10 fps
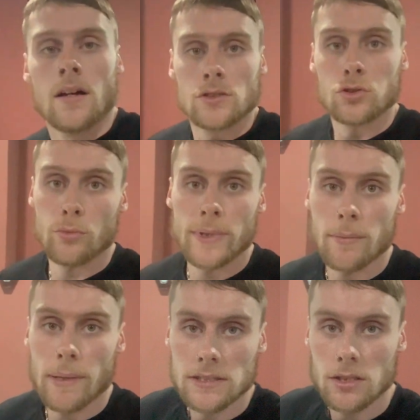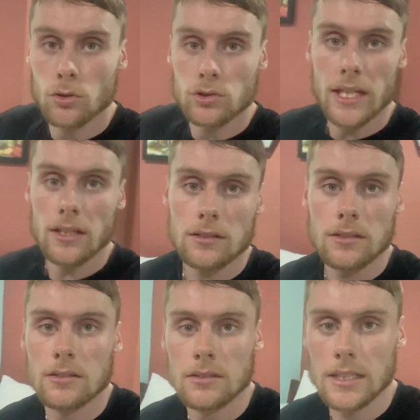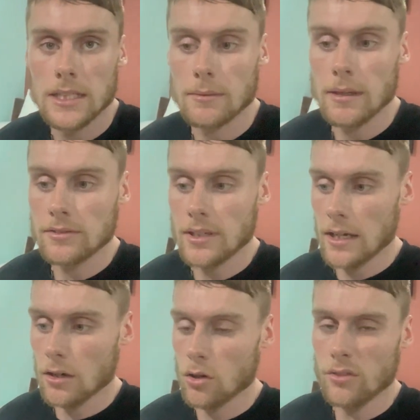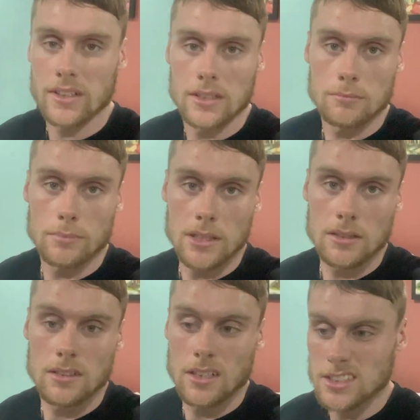So we made it back to the hotel after that coffee and bun.